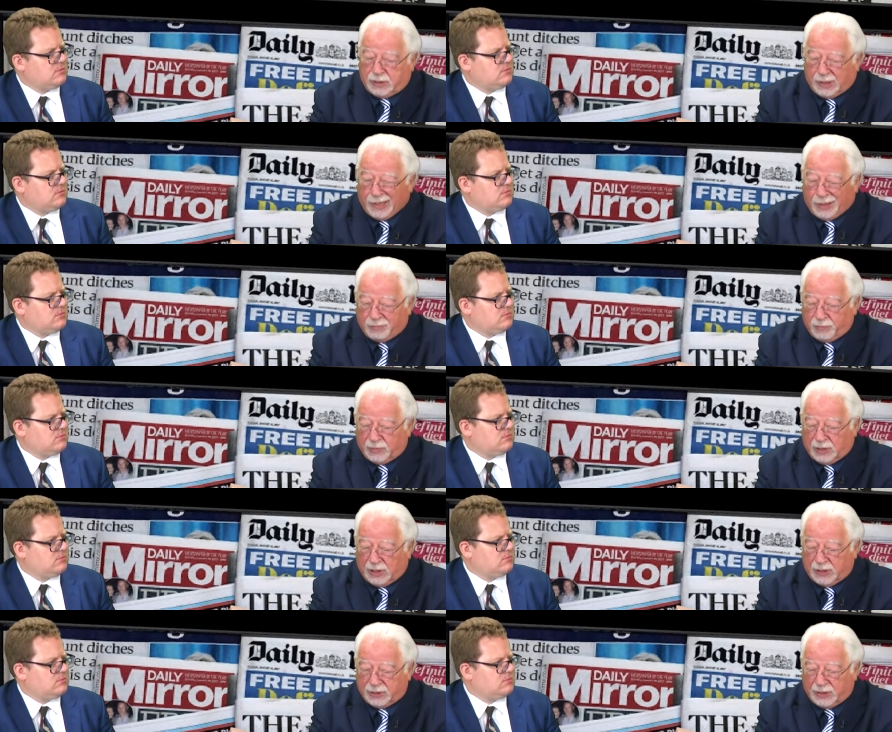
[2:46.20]
Speaker 1: um,
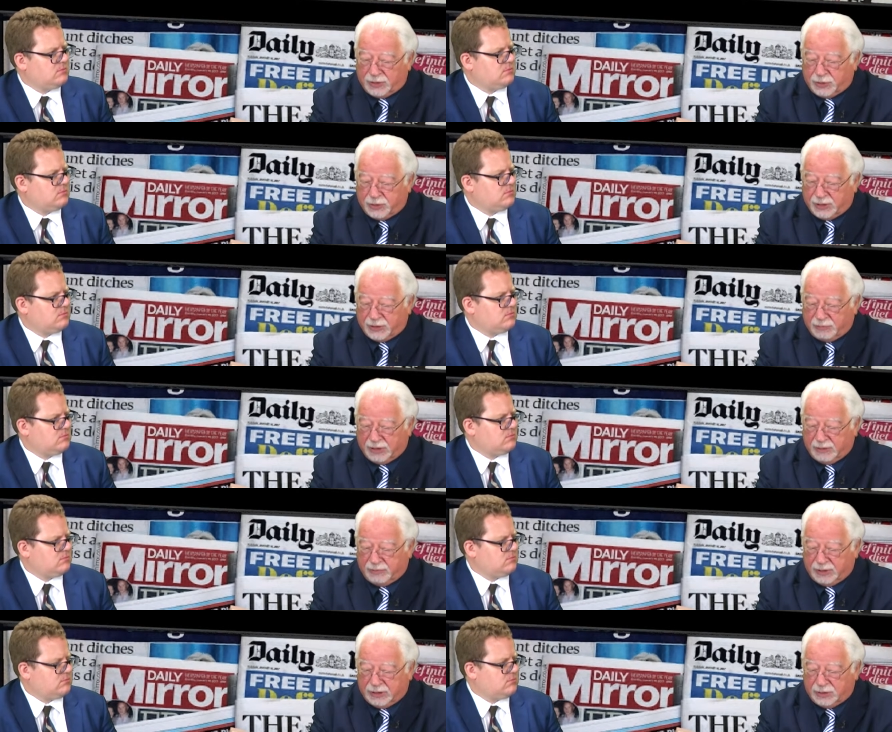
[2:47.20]
I, I, suggested
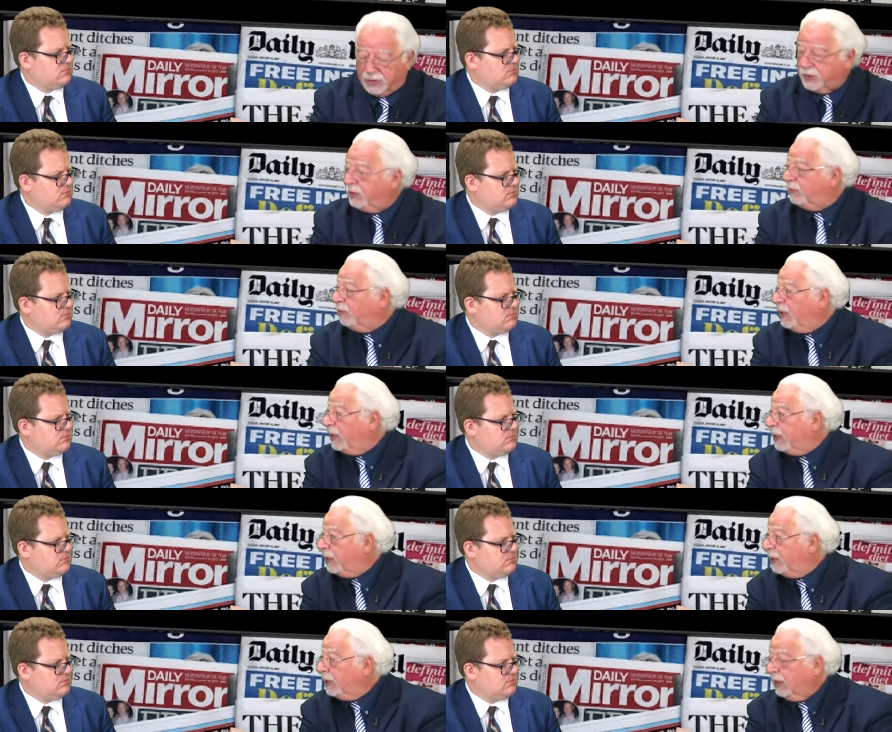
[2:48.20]
maybe a, a
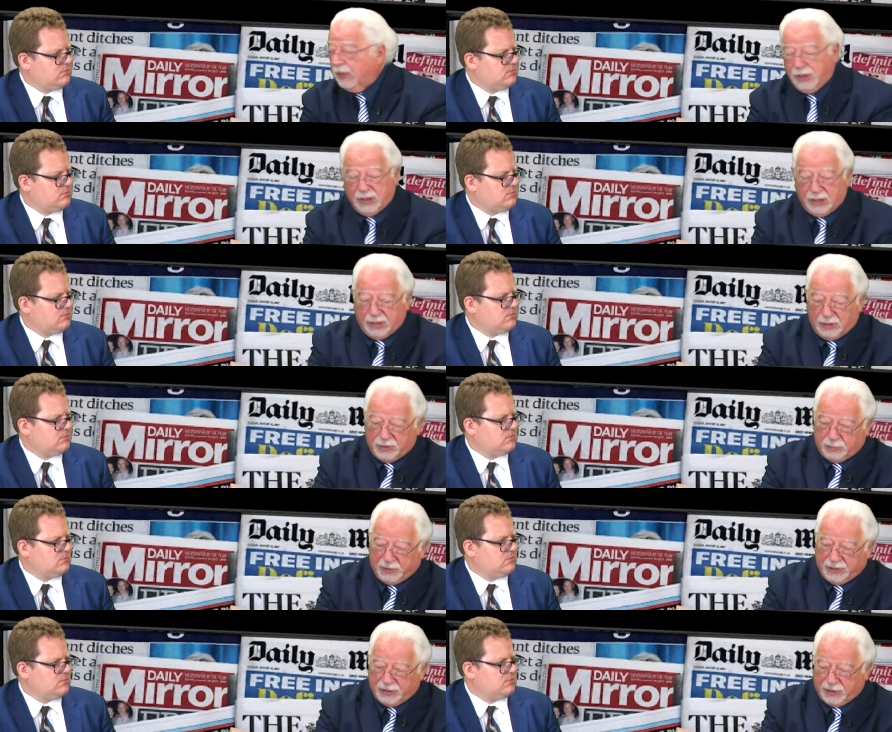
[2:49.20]
supermarket. Uh,
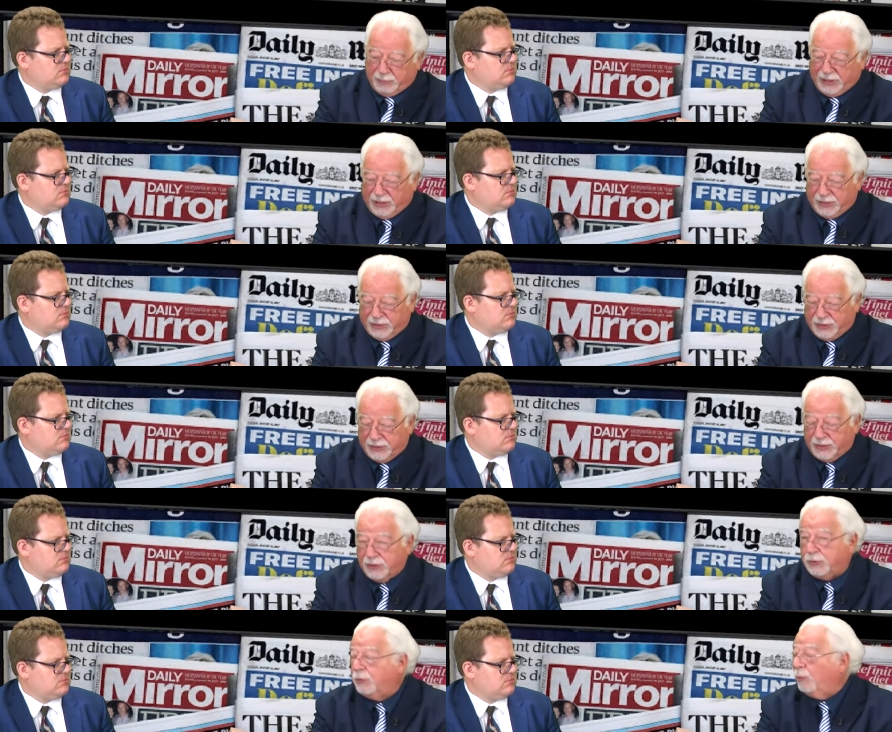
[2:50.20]
speaking to the planners, they said they
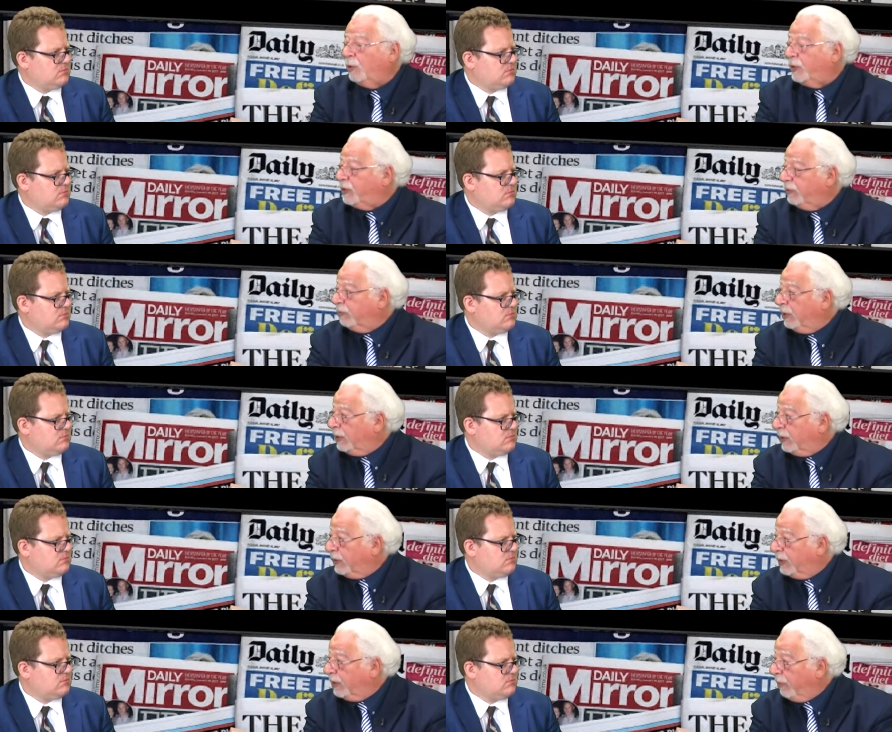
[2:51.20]
do not want a supermarket
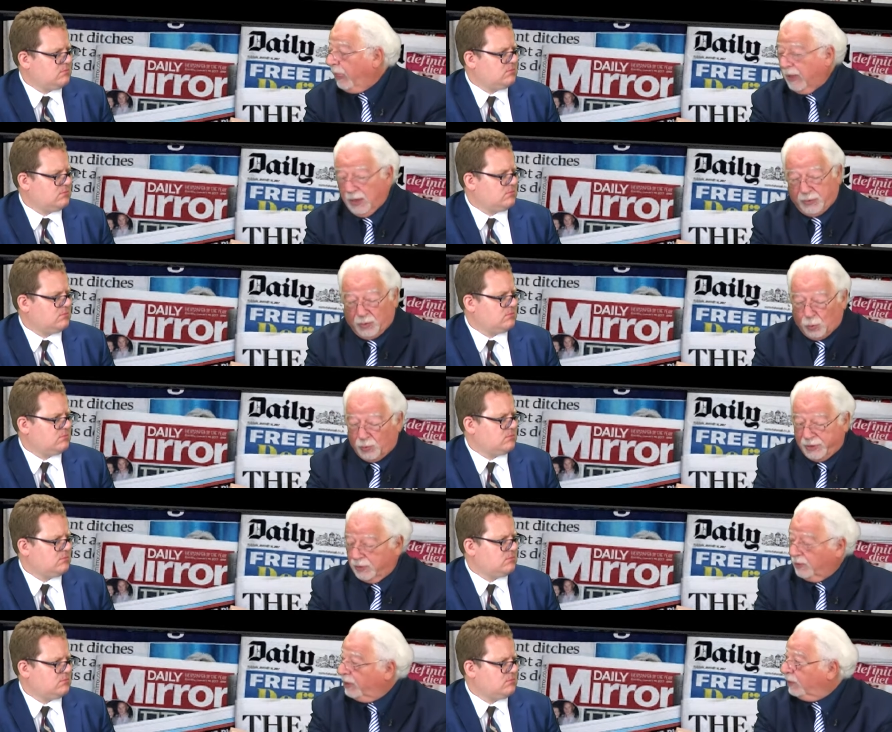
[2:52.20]
there. I thought Aldi
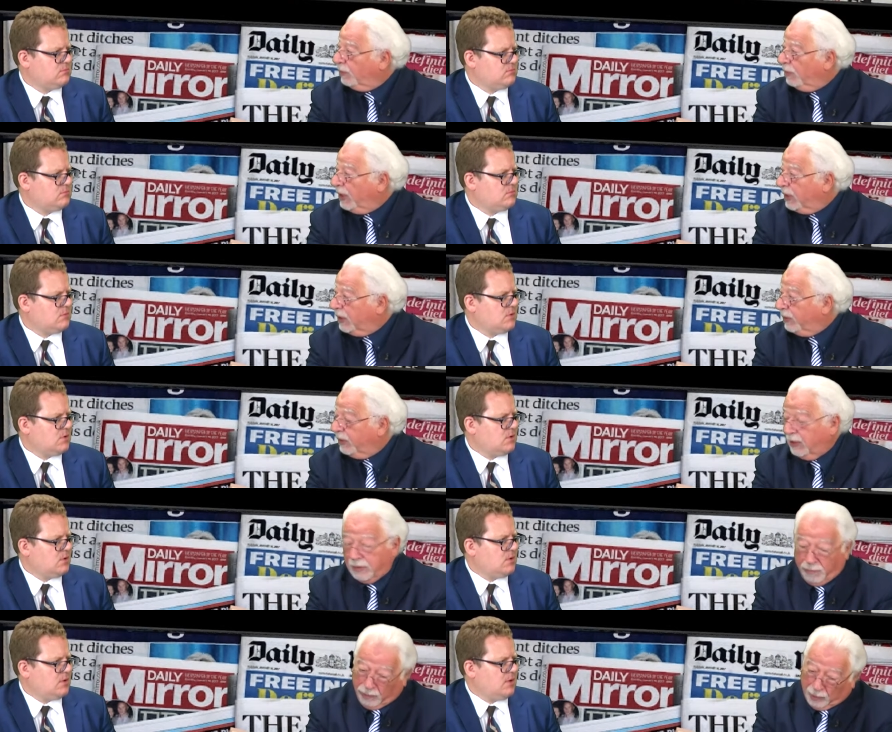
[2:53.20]
or Lidl might go in there.
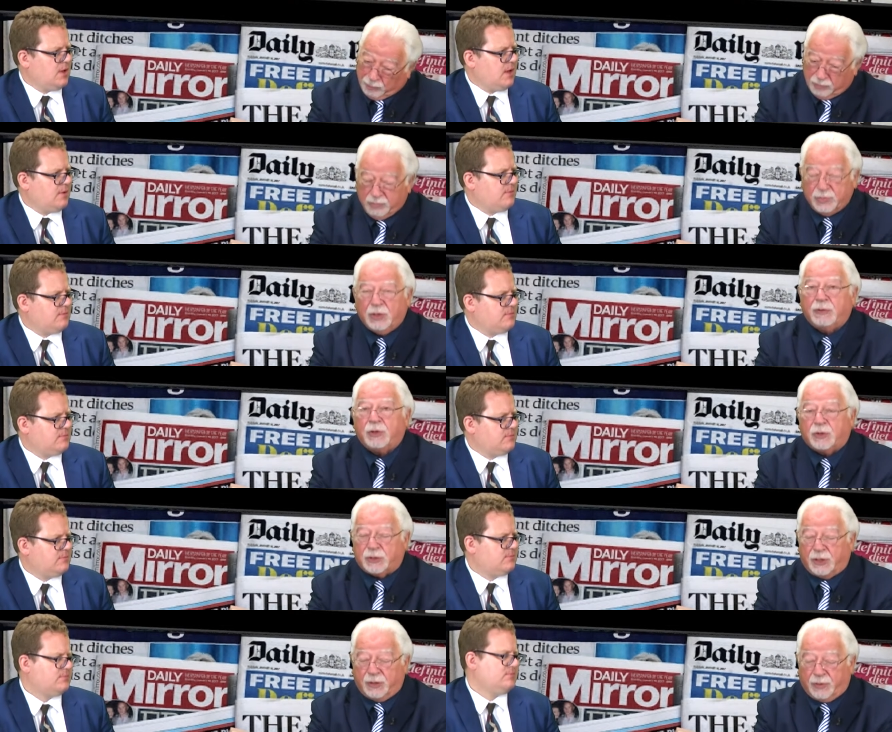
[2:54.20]
Yeah. Perfect. Because
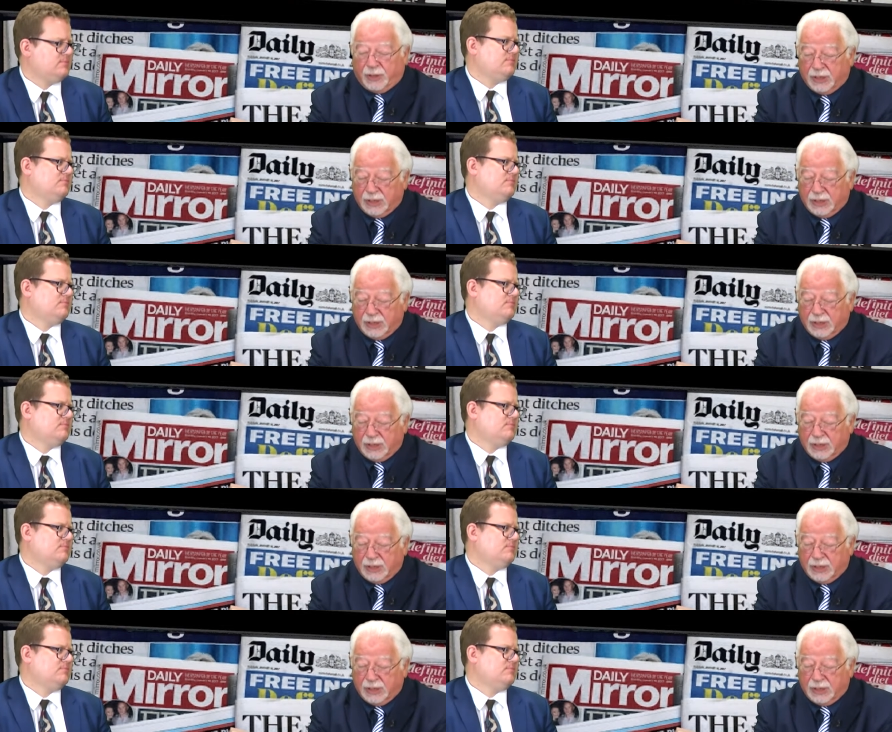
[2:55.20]
I know that